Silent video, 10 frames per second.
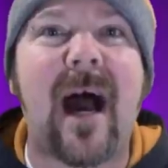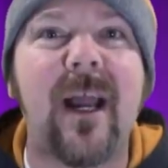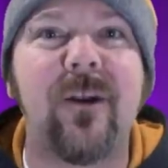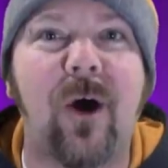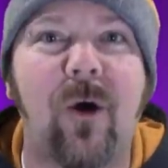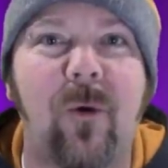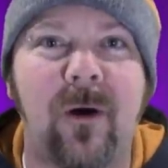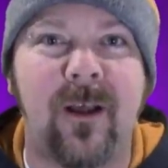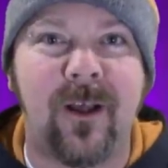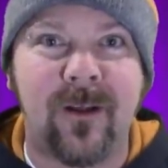I know
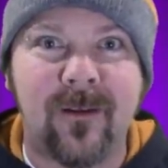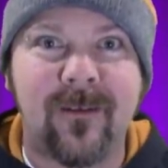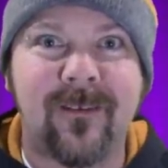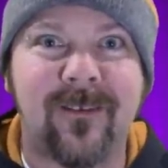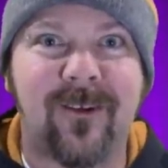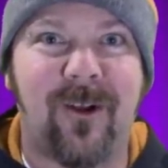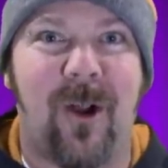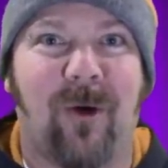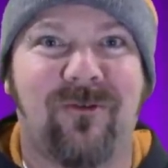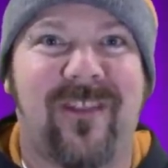
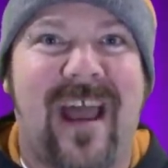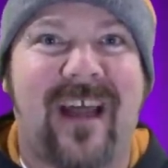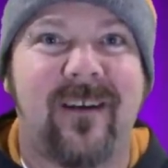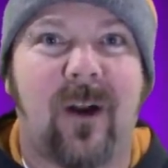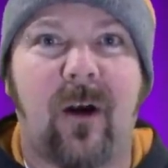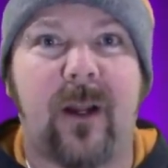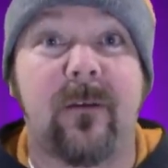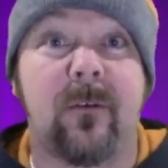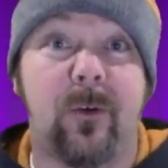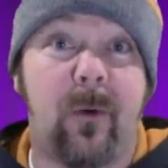knows that. All right,
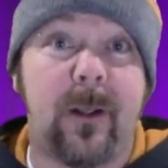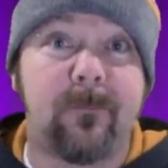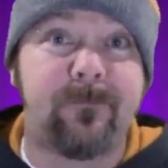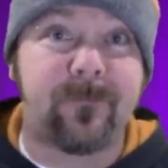you ready?